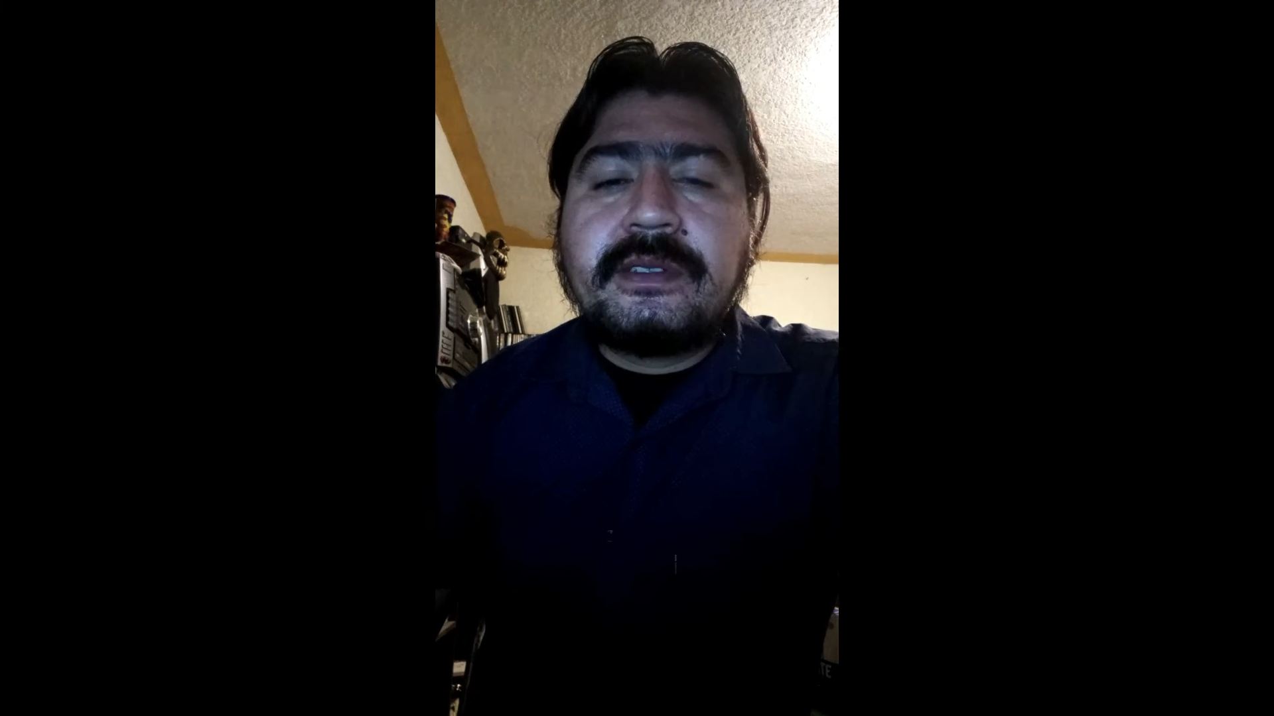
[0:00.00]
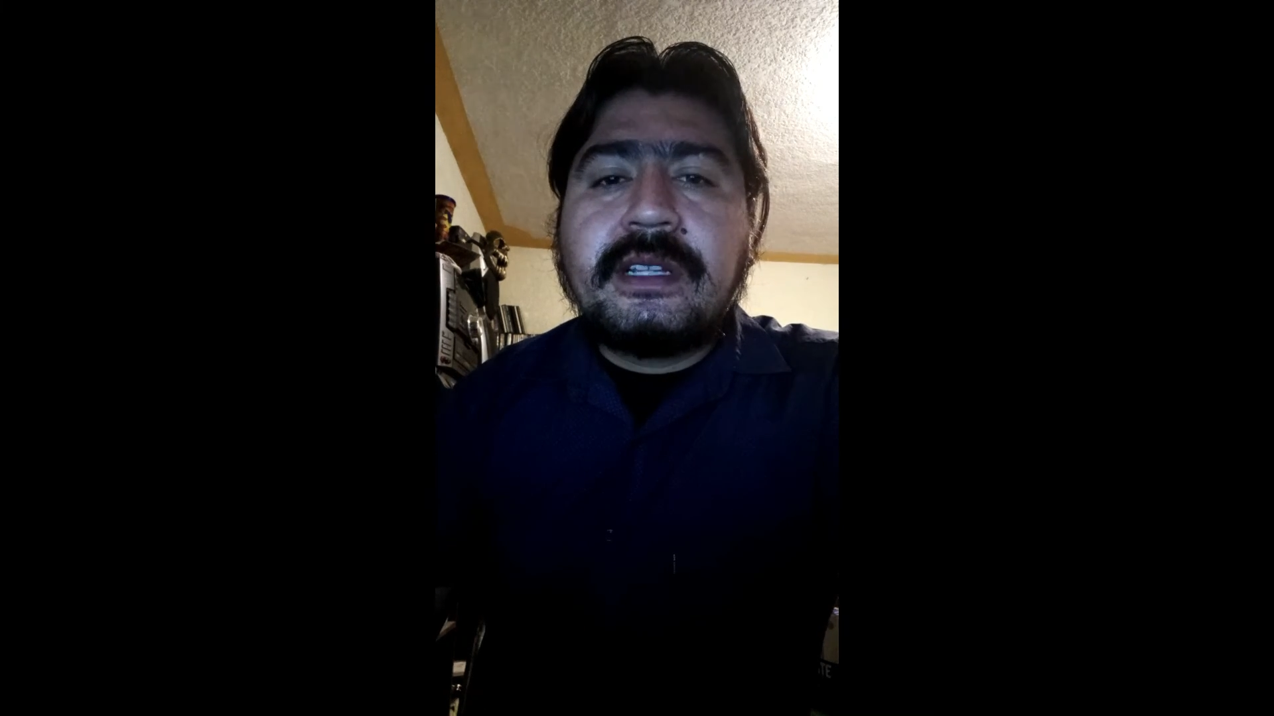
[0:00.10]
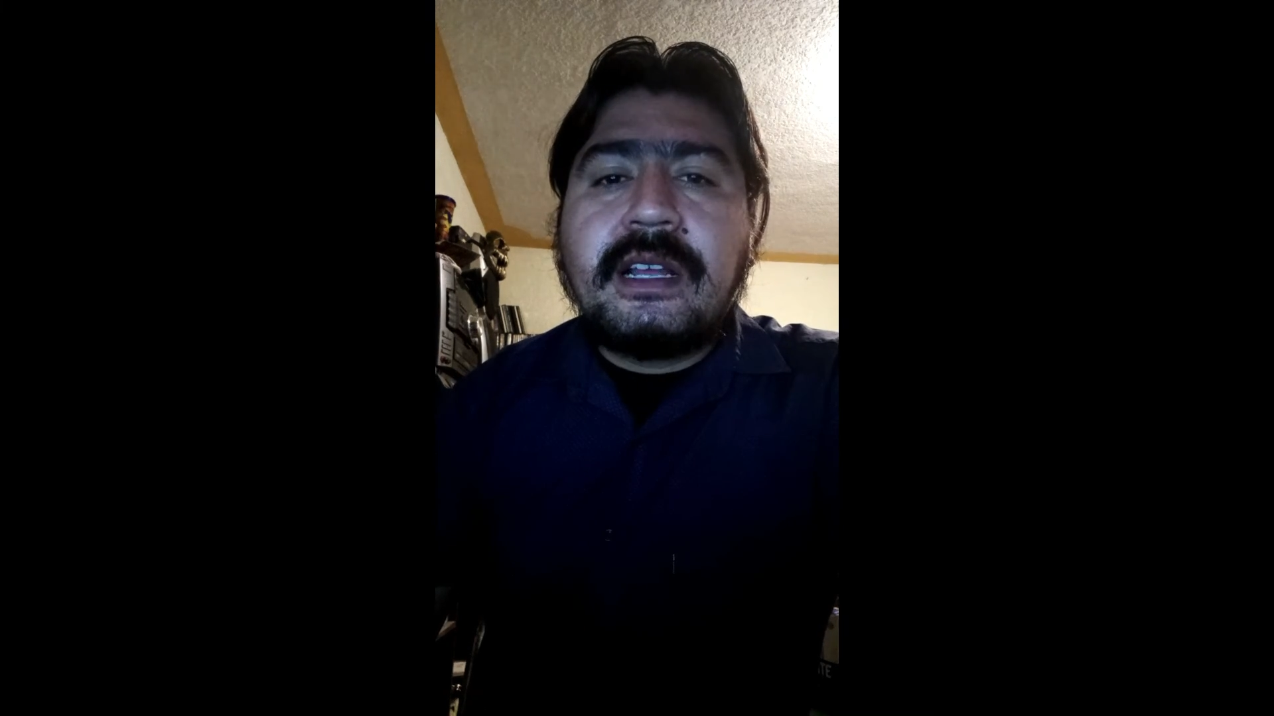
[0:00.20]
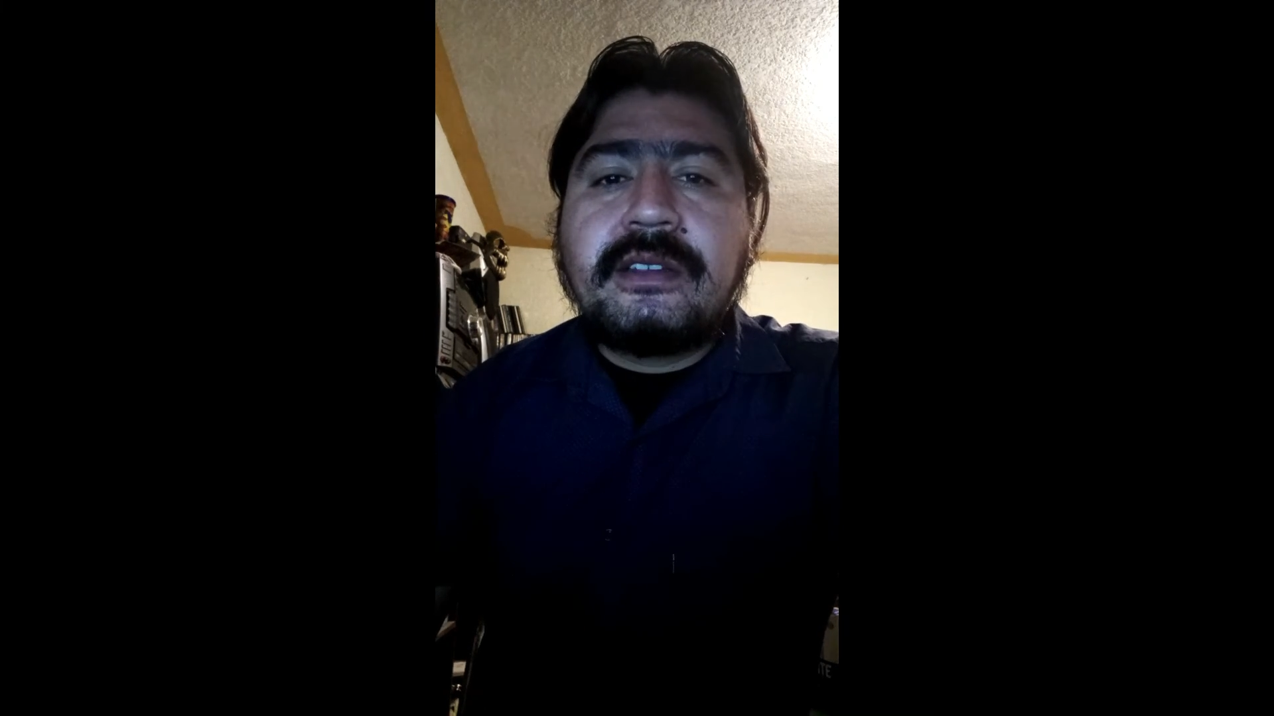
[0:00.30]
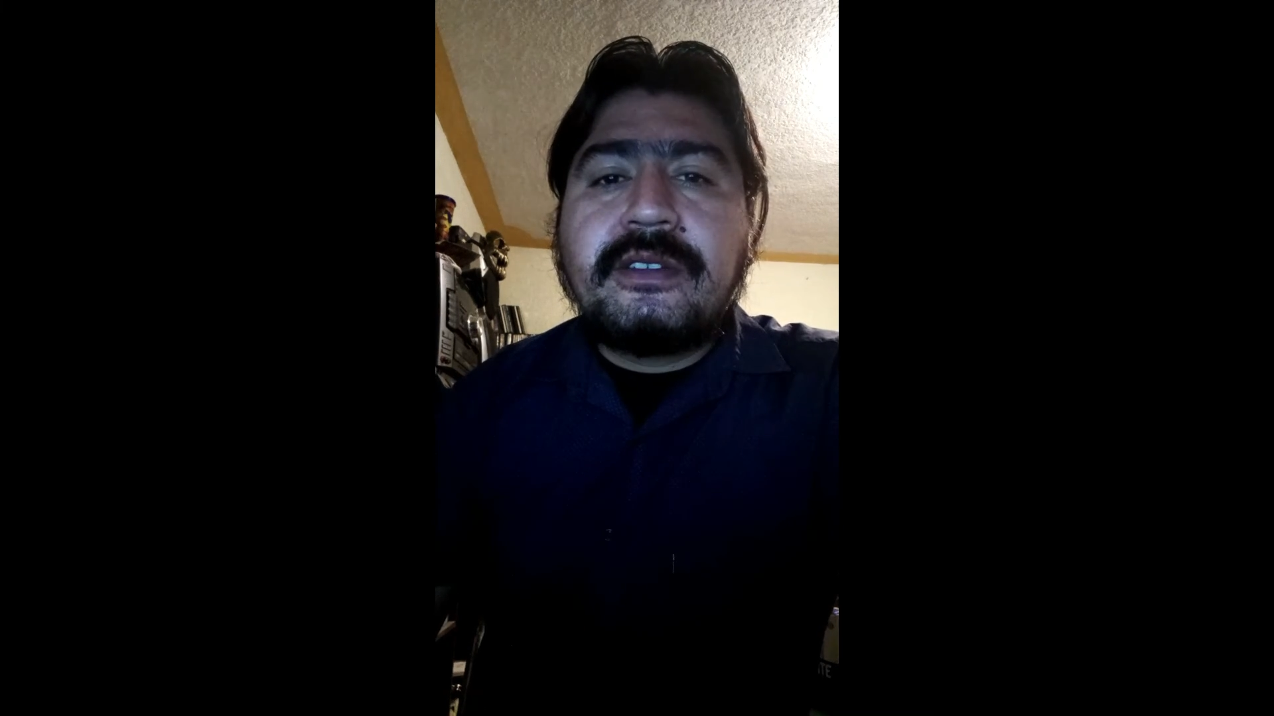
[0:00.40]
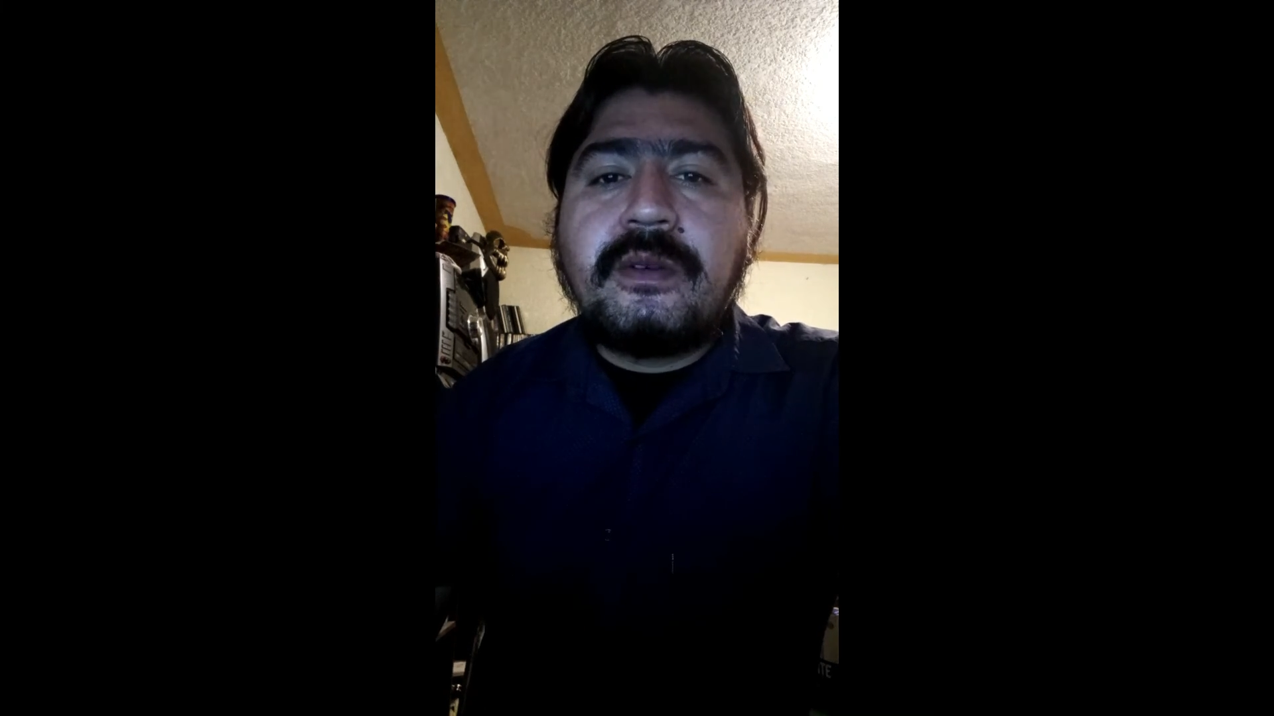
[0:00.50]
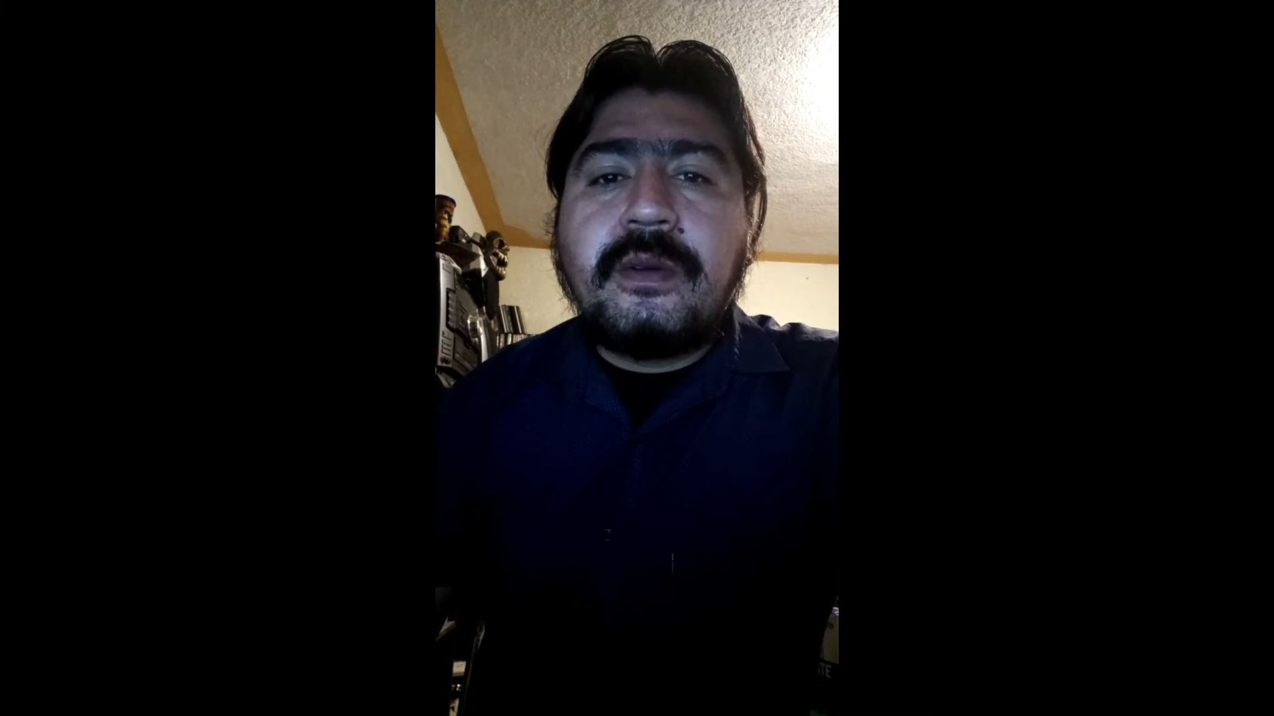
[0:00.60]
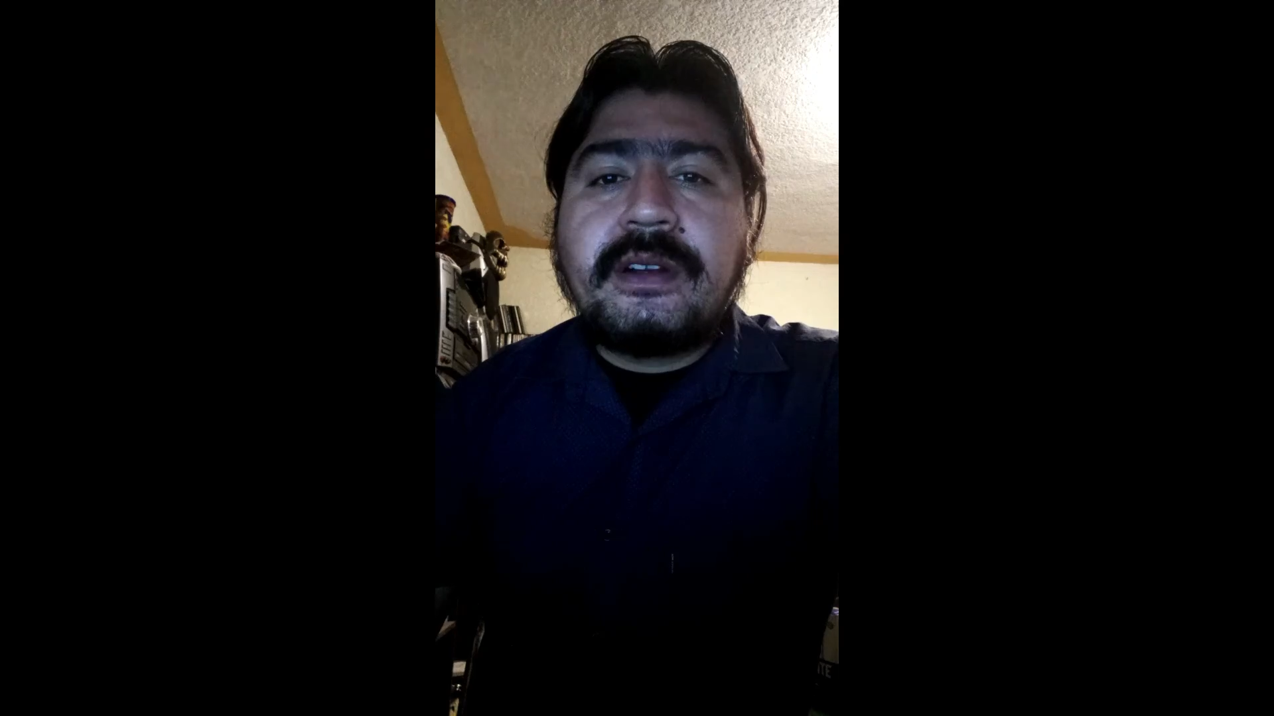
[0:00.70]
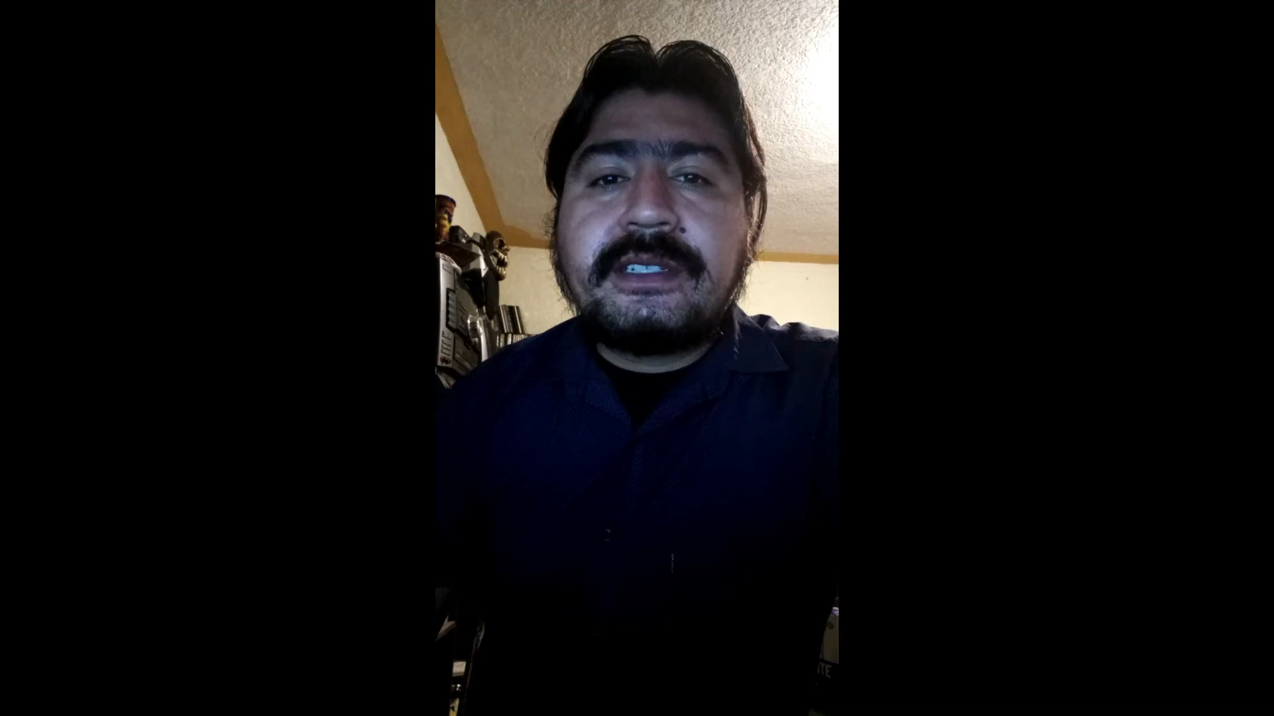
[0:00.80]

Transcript: that you are